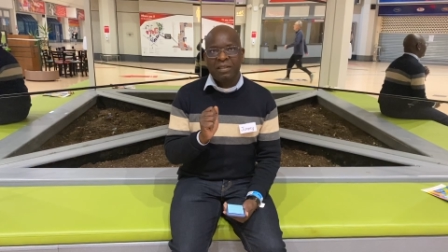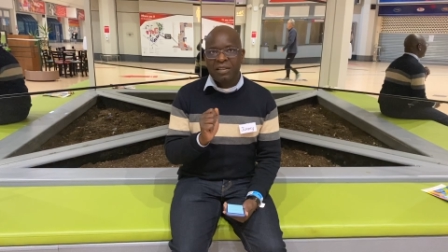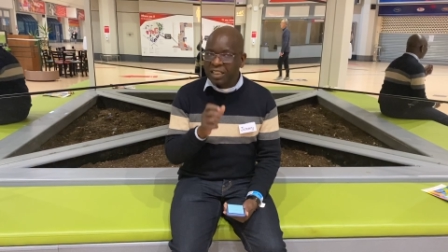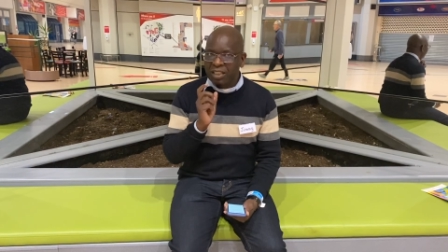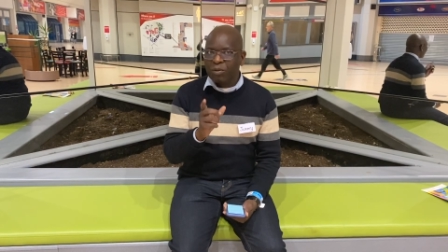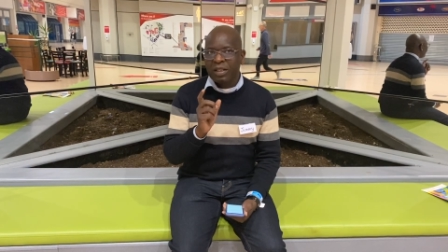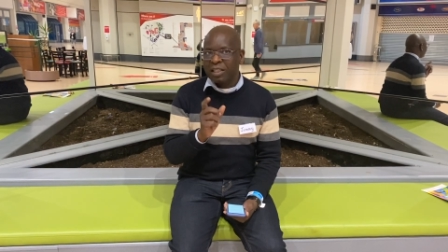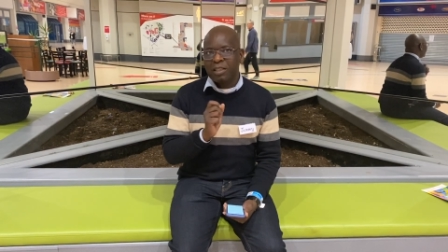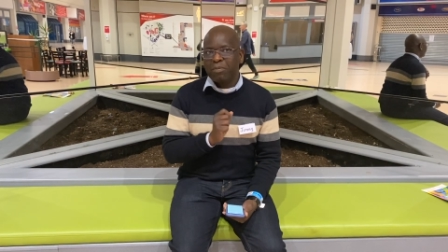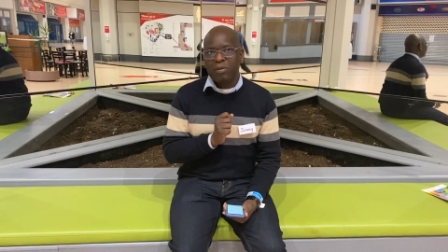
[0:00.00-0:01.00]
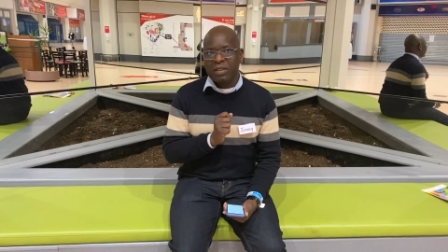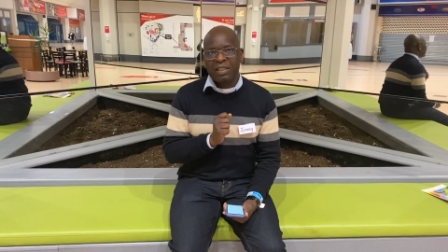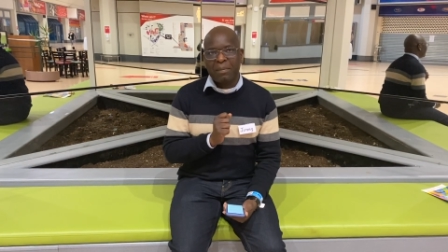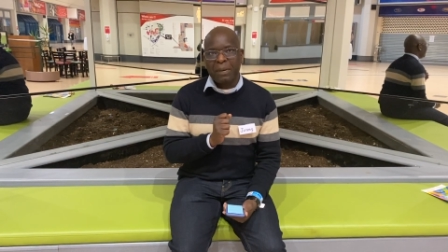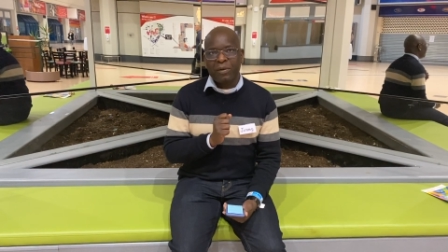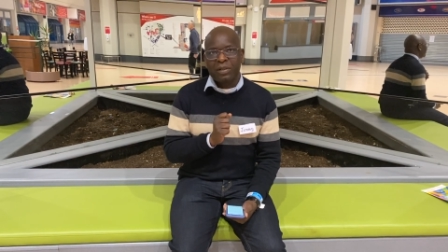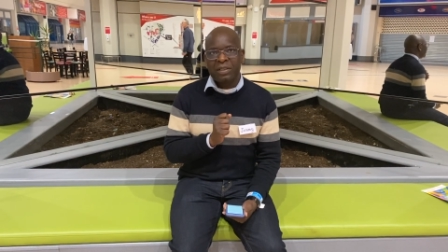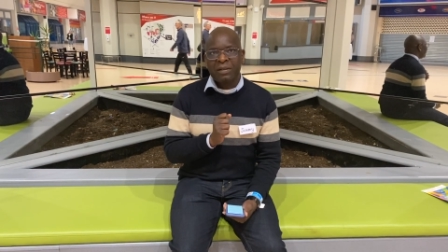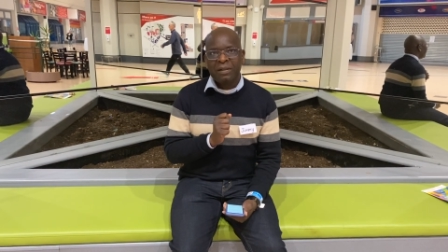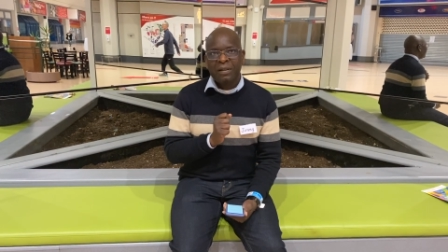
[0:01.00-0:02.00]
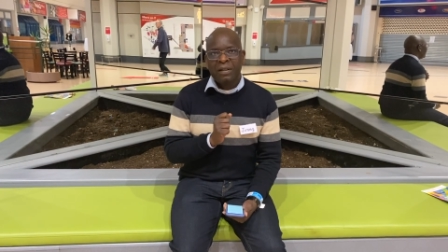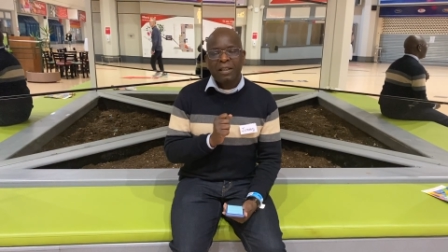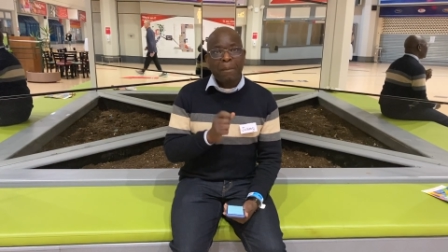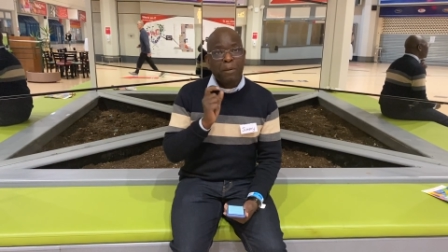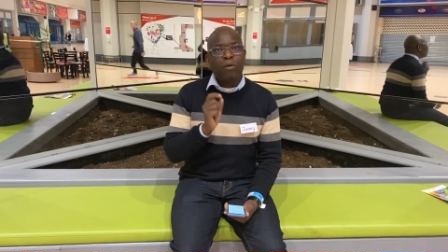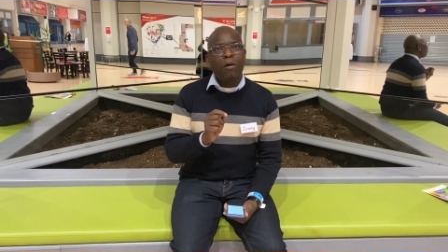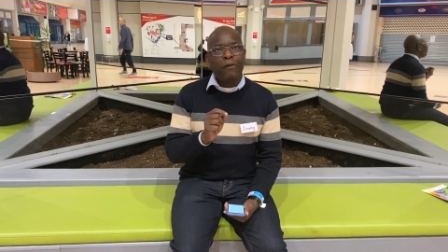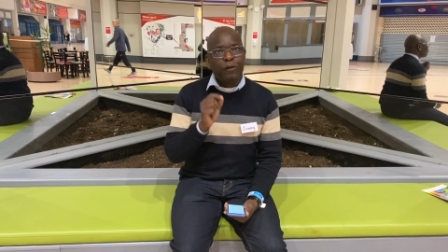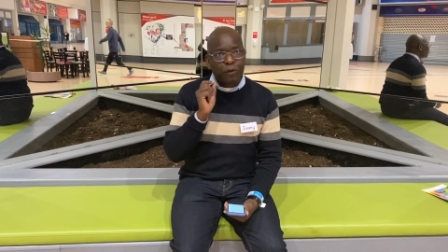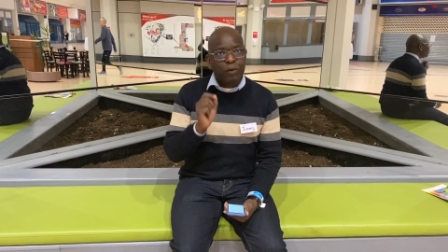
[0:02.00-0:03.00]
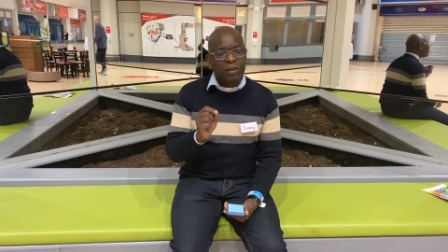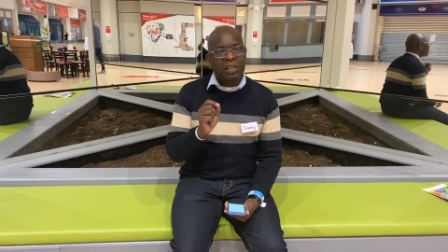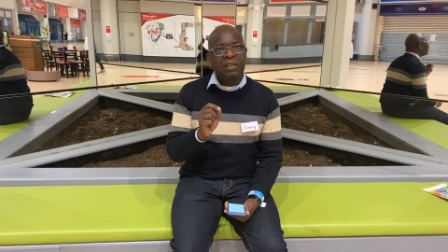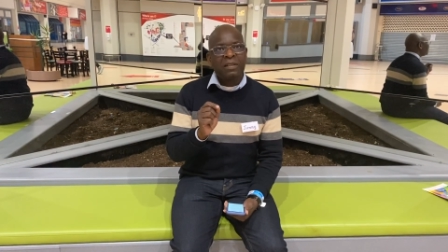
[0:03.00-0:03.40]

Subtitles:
This is what this book is about. The book of Ruth